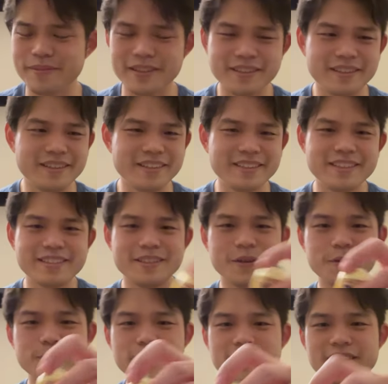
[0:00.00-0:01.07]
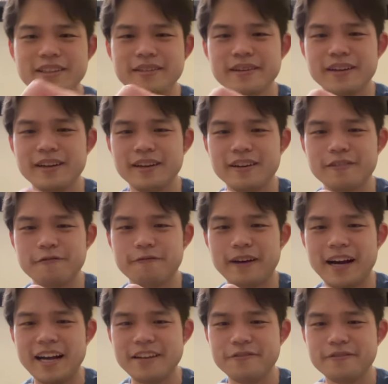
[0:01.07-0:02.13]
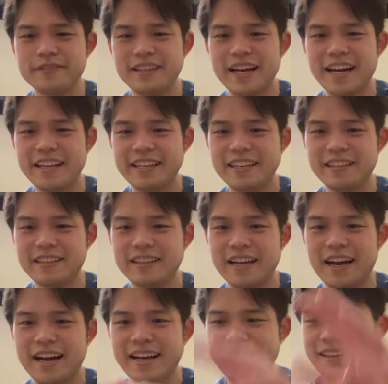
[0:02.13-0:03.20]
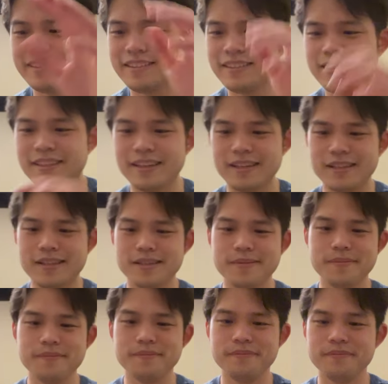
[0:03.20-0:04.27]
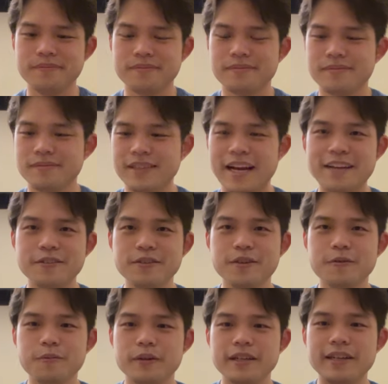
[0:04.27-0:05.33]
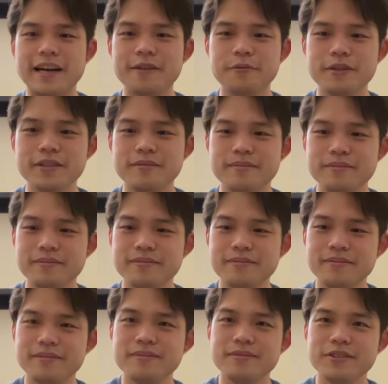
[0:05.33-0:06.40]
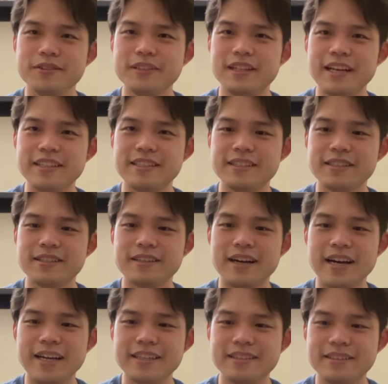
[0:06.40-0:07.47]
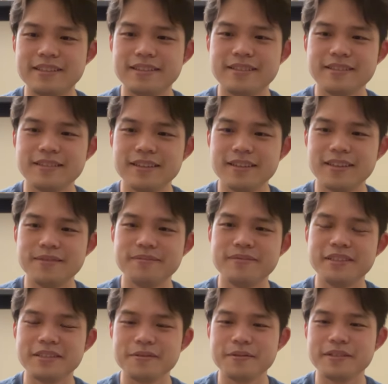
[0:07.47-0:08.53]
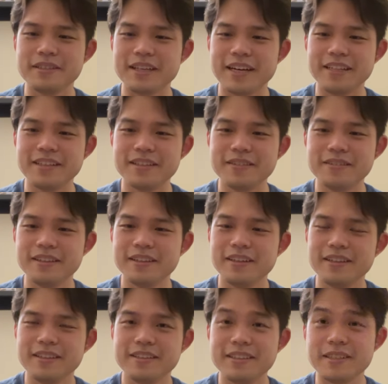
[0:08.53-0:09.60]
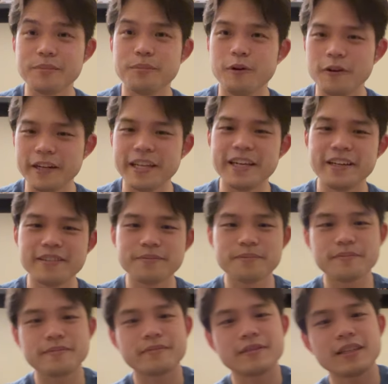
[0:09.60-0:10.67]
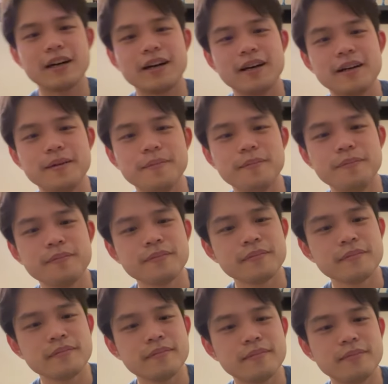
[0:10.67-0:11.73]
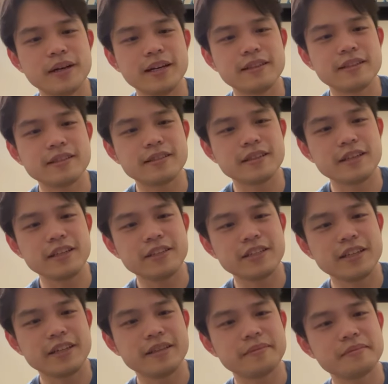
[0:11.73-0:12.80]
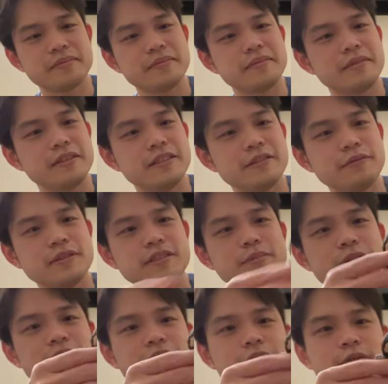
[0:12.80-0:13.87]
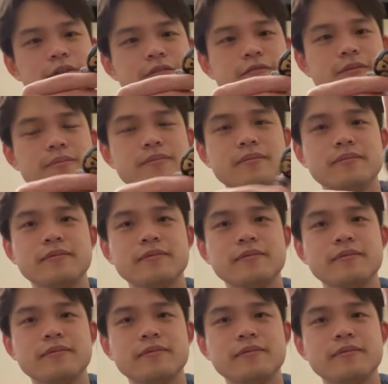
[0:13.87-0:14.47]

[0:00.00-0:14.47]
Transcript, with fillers: but this is only 5.99. Um, I don't know when I would utilize this dice. Um, this was kind of disappointing. Um, but this keychain, this one's pretty cool from